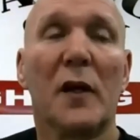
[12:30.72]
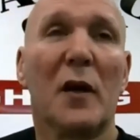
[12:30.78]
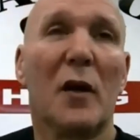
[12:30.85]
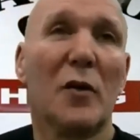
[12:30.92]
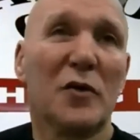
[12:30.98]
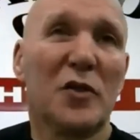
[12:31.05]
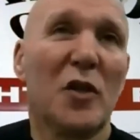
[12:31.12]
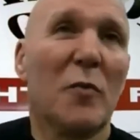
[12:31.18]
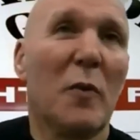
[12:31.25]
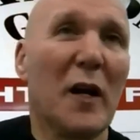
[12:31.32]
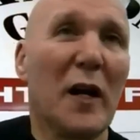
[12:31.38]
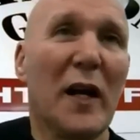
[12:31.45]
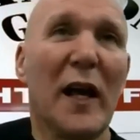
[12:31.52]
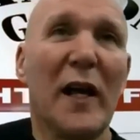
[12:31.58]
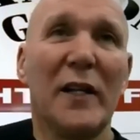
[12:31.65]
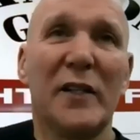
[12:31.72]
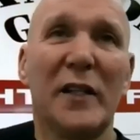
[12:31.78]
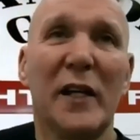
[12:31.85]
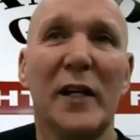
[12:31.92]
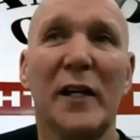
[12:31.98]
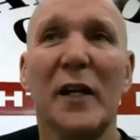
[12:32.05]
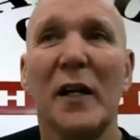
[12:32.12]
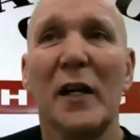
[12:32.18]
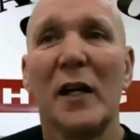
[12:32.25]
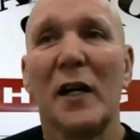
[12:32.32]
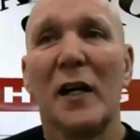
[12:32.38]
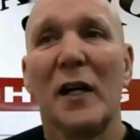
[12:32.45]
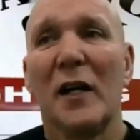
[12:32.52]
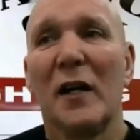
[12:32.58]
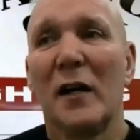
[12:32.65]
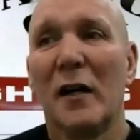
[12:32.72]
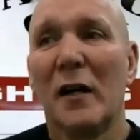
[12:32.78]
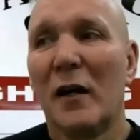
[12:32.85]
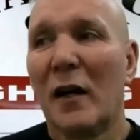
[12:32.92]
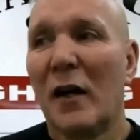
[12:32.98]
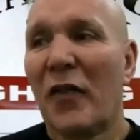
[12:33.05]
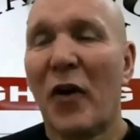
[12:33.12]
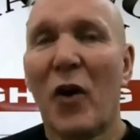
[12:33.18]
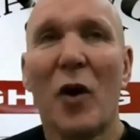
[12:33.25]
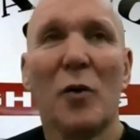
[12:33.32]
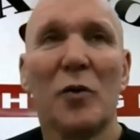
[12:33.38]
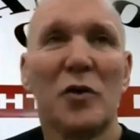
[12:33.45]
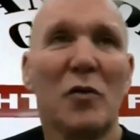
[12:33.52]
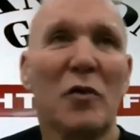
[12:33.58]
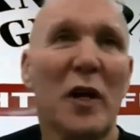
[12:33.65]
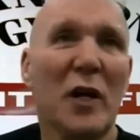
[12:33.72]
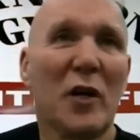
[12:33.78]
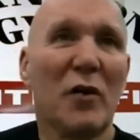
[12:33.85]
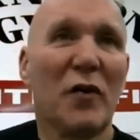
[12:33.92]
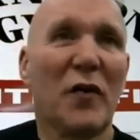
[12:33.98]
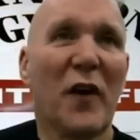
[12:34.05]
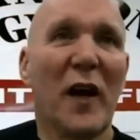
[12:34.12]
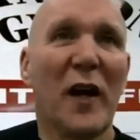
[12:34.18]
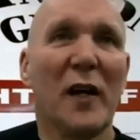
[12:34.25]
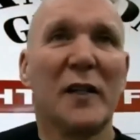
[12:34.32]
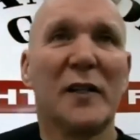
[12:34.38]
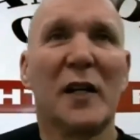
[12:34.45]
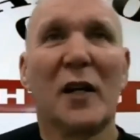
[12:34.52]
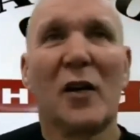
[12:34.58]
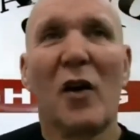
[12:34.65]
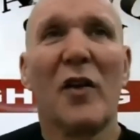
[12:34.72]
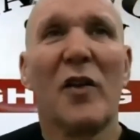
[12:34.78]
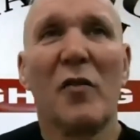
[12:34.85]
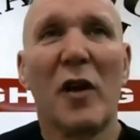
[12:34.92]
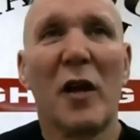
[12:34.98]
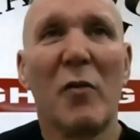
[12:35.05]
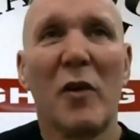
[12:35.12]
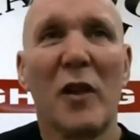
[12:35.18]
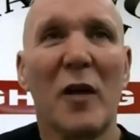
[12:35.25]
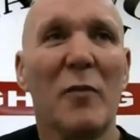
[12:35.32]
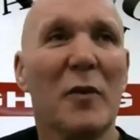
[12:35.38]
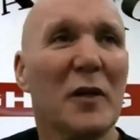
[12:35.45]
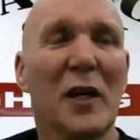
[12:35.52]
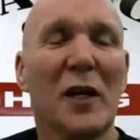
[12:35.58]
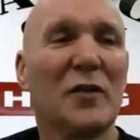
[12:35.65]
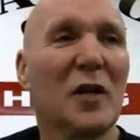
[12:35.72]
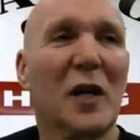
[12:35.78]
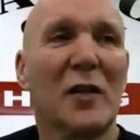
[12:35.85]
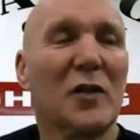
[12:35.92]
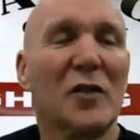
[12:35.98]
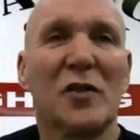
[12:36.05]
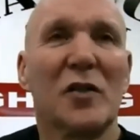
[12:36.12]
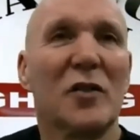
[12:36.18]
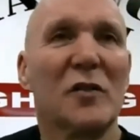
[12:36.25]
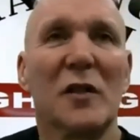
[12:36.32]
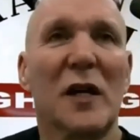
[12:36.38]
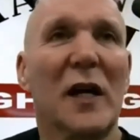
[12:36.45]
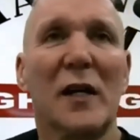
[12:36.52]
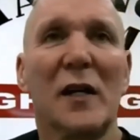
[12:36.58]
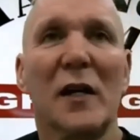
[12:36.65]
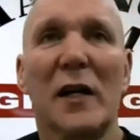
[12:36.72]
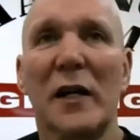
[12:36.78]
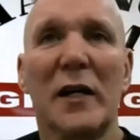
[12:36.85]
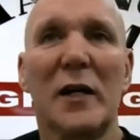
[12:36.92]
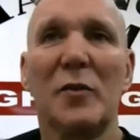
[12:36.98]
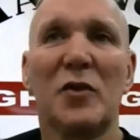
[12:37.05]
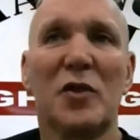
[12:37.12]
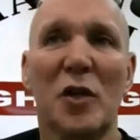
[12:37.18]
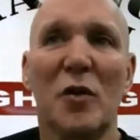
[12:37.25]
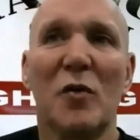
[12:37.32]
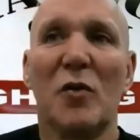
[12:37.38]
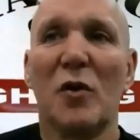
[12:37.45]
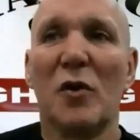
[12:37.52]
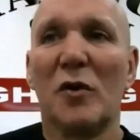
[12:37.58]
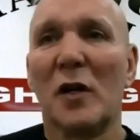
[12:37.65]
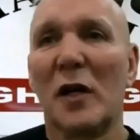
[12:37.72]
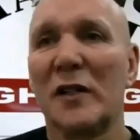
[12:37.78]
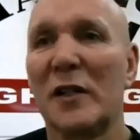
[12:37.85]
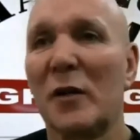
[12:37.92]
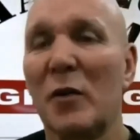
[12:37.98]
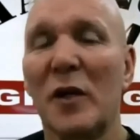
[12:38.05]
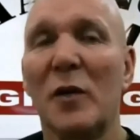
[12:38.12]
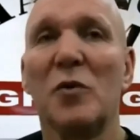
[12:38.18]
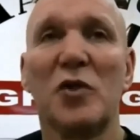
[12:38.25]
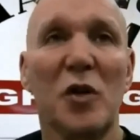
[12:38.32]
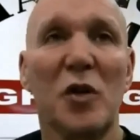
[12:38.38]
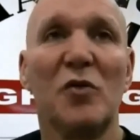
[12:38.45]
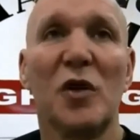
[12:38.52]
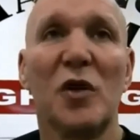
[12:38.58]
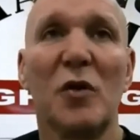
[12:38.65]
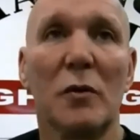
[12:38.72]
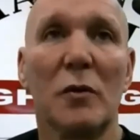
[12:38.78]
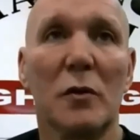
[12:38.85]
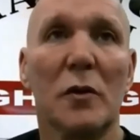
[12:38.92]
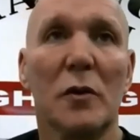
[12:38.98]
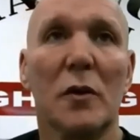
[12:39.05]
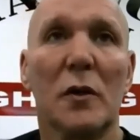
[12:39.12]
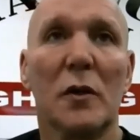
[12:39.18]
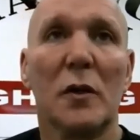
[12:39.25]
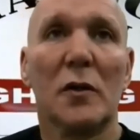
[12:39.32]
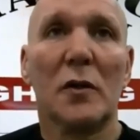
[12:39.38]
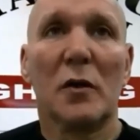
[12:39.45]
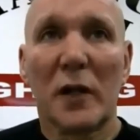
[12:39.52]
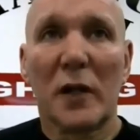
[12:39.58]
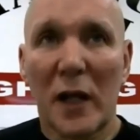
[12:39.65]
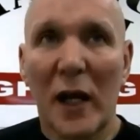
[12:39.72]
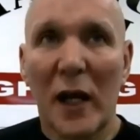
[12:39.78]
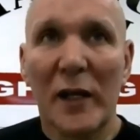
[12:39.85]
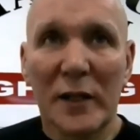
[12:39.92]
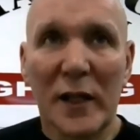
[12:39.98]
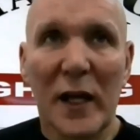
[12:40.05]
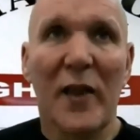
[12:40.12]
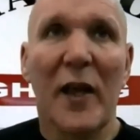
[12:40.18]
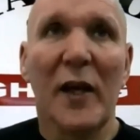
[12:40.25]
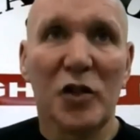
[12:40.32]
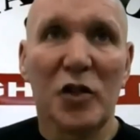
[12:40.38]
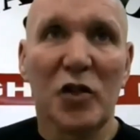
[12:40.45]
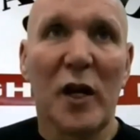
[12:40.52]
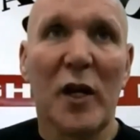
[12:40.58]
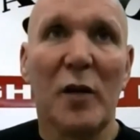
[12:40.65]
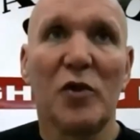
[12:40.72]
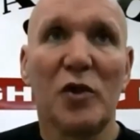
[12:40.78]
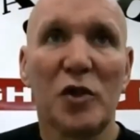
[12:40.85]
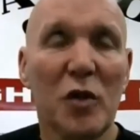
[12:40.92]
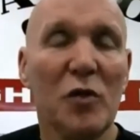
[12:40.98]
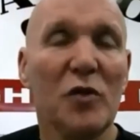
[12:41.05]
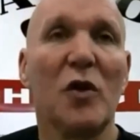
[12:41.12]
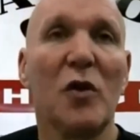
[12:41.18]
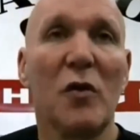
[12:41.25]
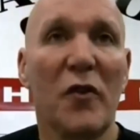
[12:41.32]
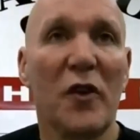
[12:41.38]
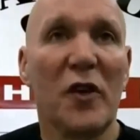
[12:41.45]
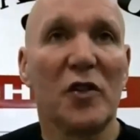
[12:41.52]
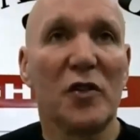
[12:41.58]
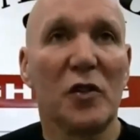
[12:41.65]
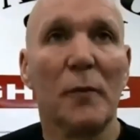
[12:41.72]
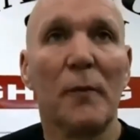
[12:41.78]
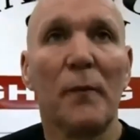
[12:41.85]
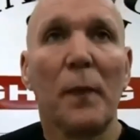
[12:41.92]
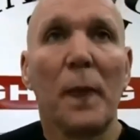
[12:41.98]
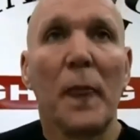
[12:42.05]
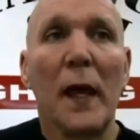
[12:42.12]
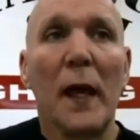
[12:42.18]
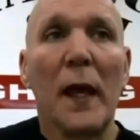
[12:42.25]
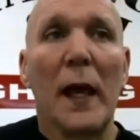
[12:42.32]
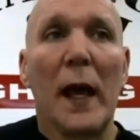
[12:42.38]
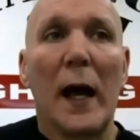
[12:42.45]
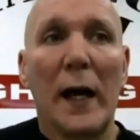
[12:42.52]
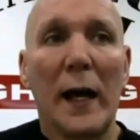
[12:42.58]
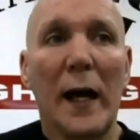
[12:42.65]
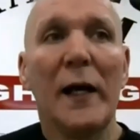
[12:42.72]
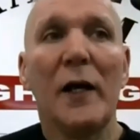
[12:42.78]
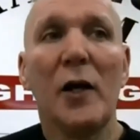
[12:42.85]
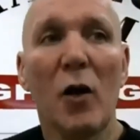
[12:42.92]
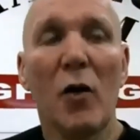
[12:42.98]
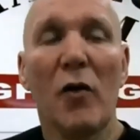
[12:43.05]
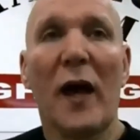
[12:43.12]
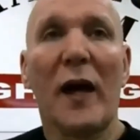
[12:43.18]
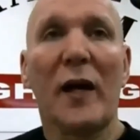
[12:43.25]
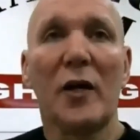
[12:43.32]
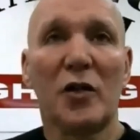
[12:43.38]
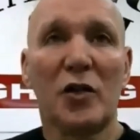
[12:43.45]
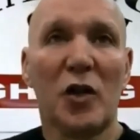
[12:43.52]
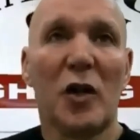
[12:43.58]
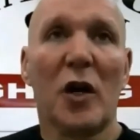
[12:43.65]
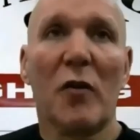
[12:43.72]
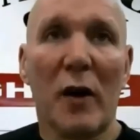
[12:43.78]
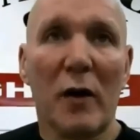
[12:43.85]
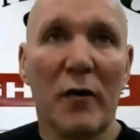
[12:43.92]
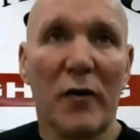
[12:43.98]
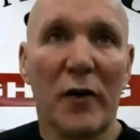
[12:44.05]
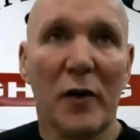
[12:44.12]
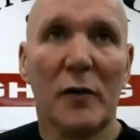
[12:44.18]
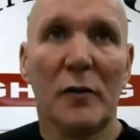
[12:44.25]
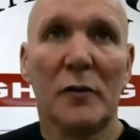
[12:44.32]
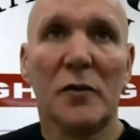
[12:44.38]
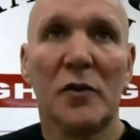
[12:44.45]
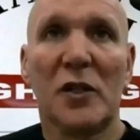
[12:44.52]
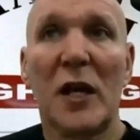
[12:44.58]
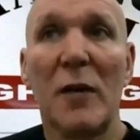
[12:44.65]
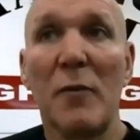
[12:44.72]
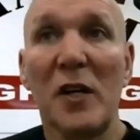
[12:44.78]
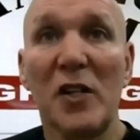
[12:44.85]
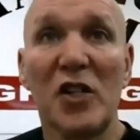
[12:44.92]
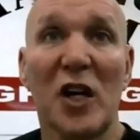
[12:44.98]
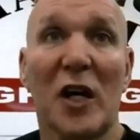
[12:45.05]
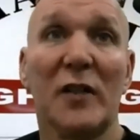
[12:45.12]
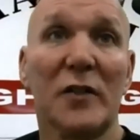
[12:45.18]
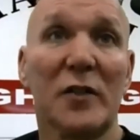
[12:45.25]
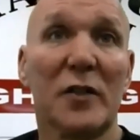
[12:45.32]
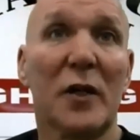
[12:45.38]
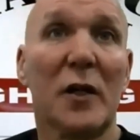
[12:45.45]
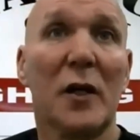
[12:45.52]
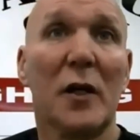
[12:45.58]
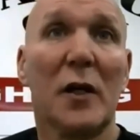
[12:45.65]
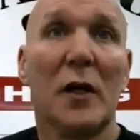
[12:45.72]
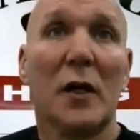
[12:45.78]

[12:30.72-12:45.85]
You know, I was humiliated. I thought it was a really good fight. I said, I got in the ring with him, I just couldn't angle it, he was too good. I said, well, it was too soon. So let's get that straight. It was too soon for you, son, and I know that I can turn it around for you. Just give me a chance.